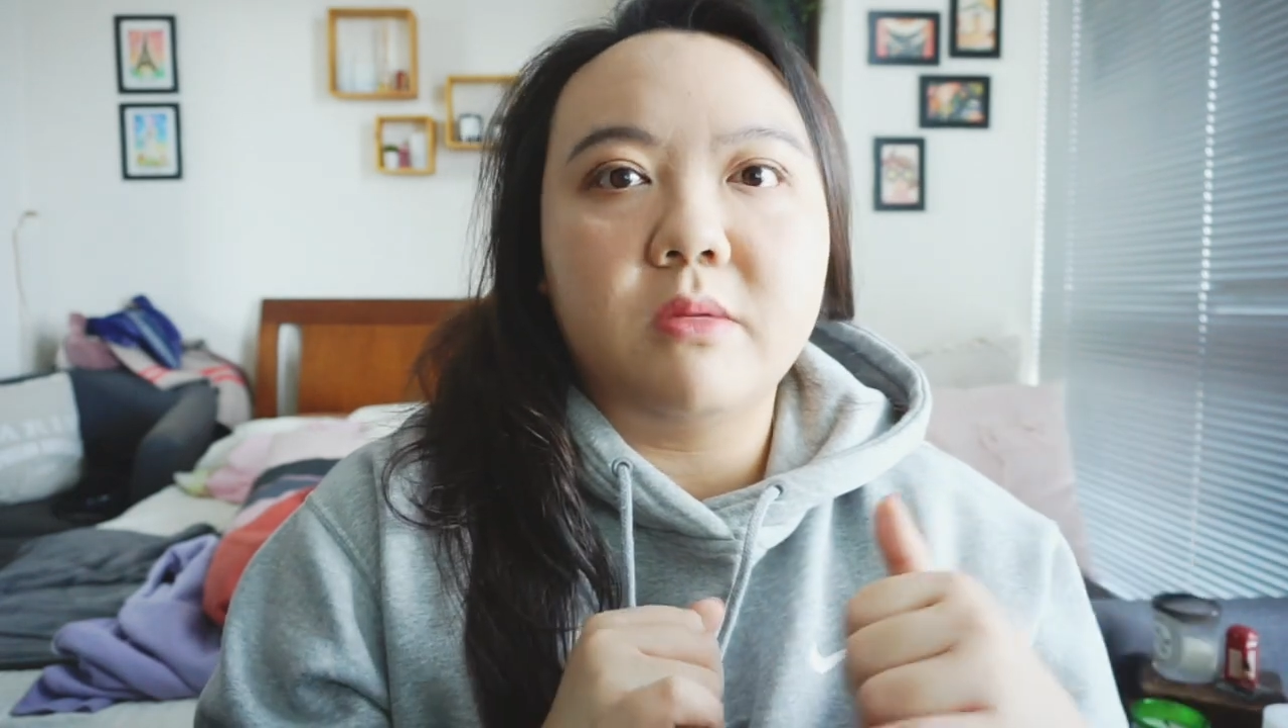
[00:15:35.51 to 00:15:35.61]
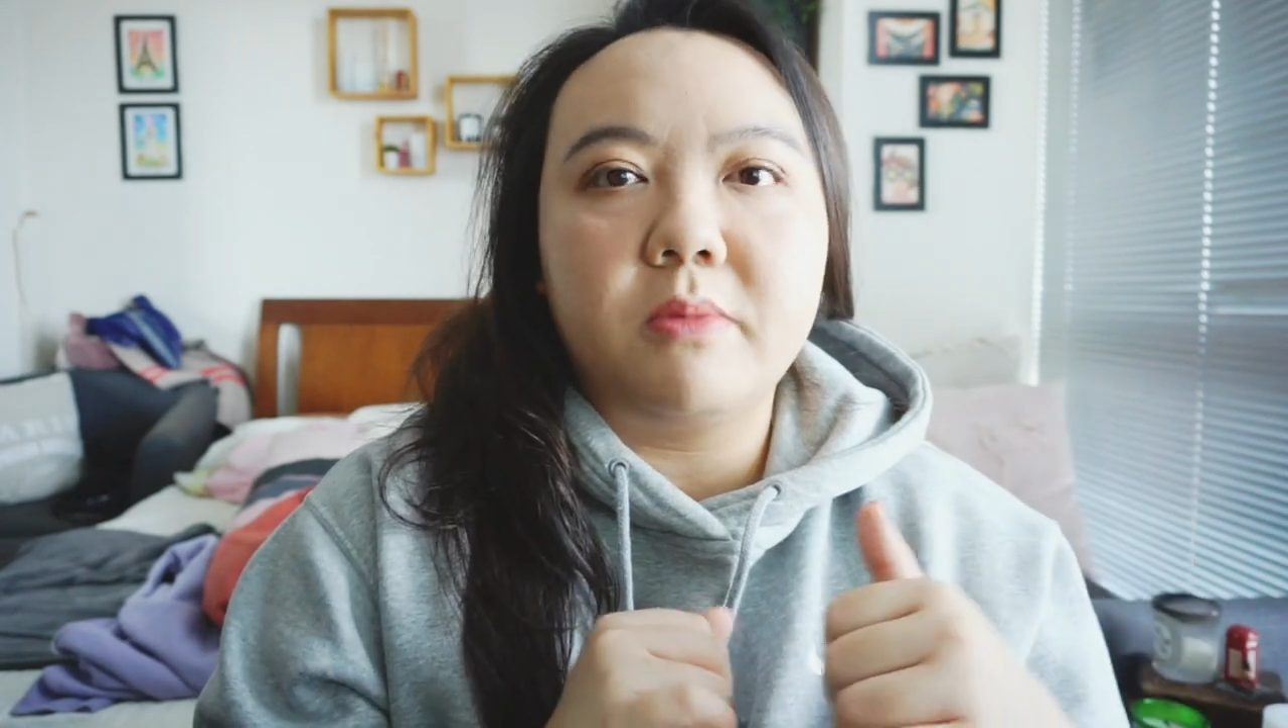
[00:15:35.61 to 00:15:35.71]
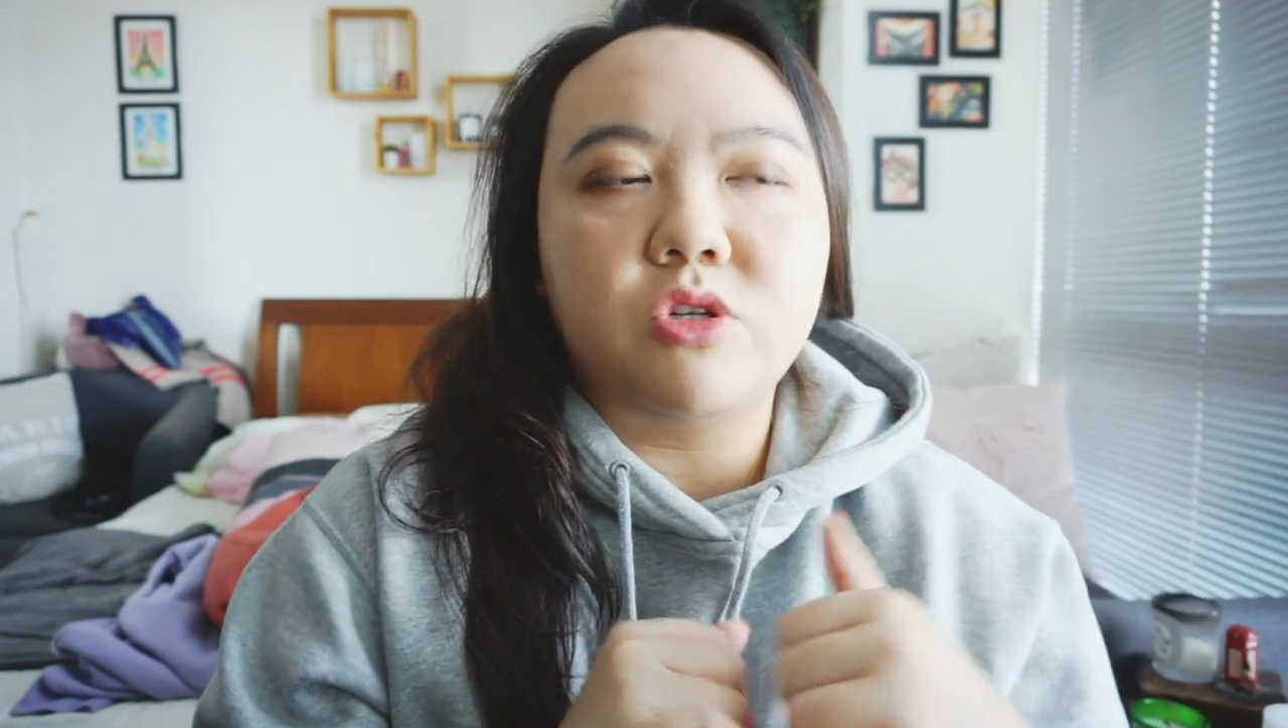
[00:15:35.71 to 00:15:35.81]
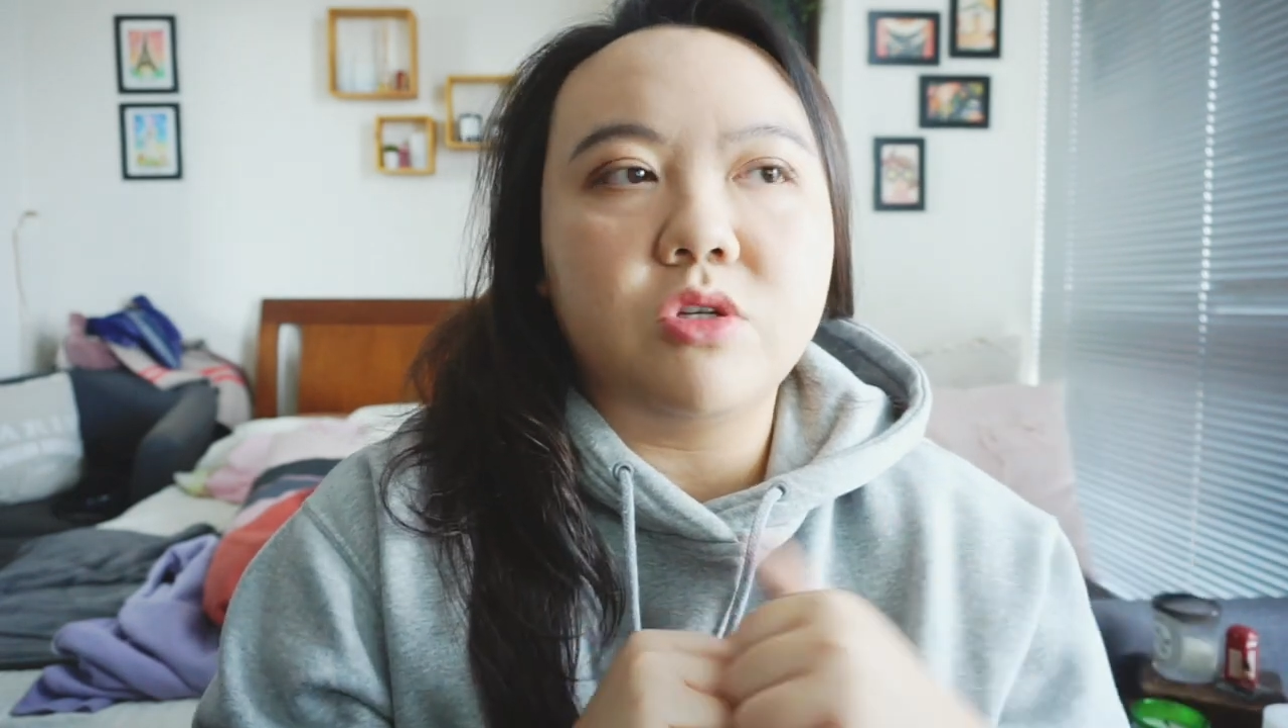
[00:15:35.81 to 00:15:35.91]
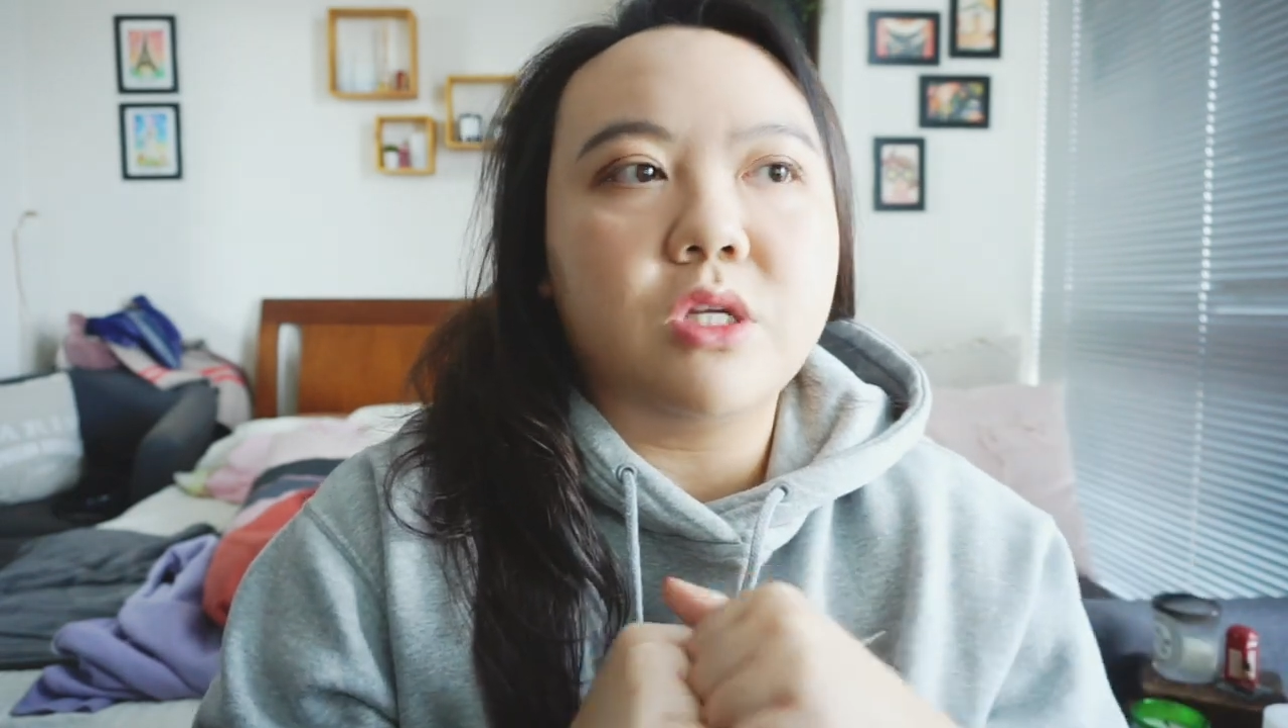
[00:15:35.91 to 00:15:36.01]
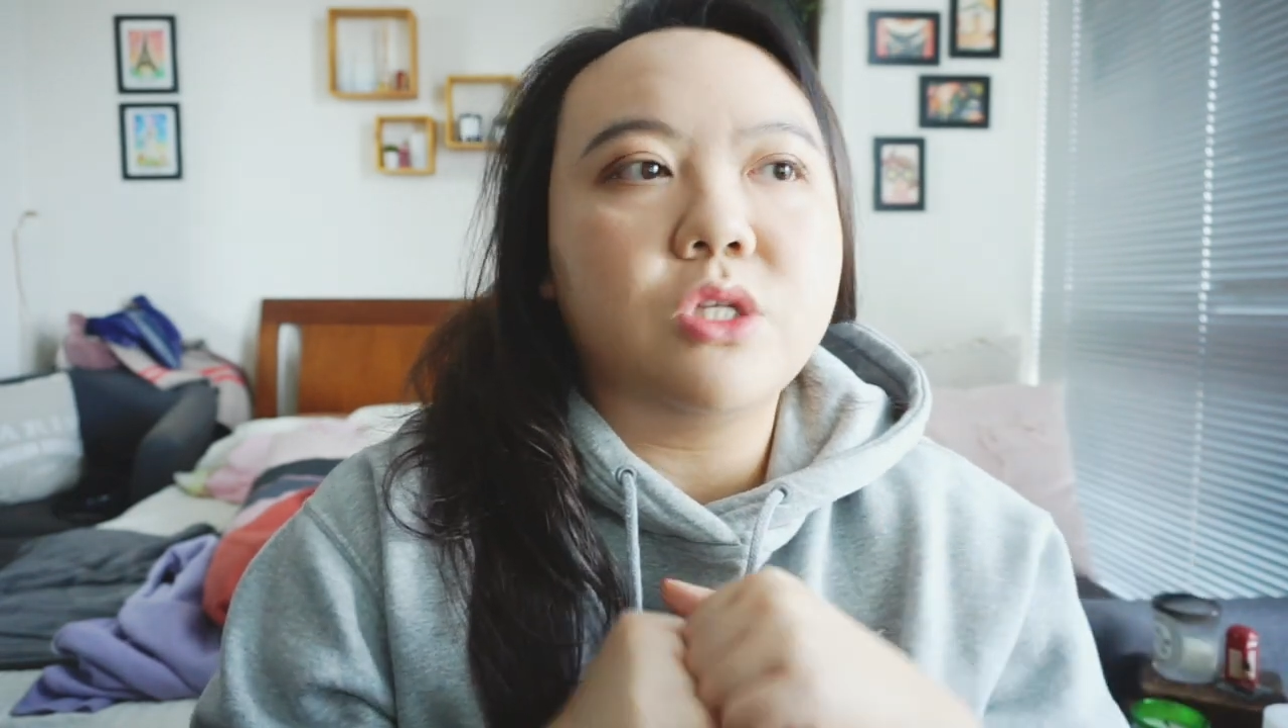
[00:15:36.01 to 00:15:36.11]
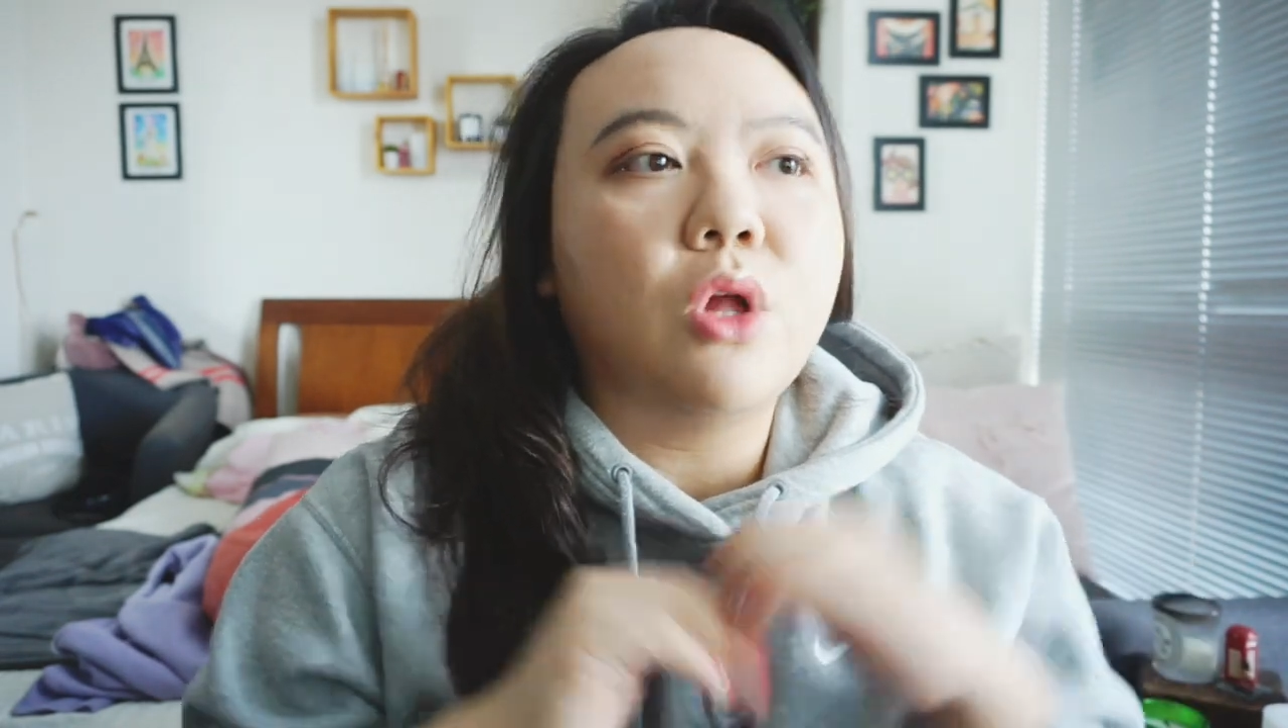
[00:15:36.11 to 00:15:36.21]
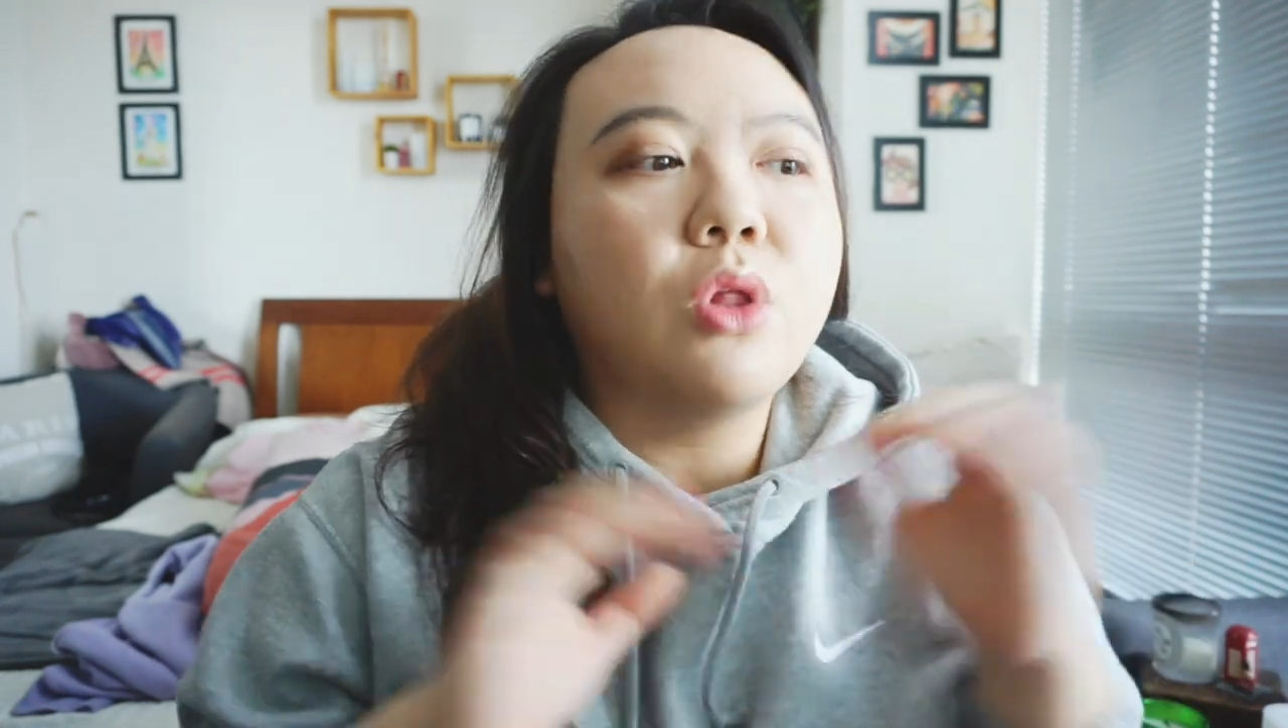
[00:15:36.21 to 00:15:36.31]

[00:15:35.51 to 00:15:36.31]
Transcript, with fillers: Pinterest there's a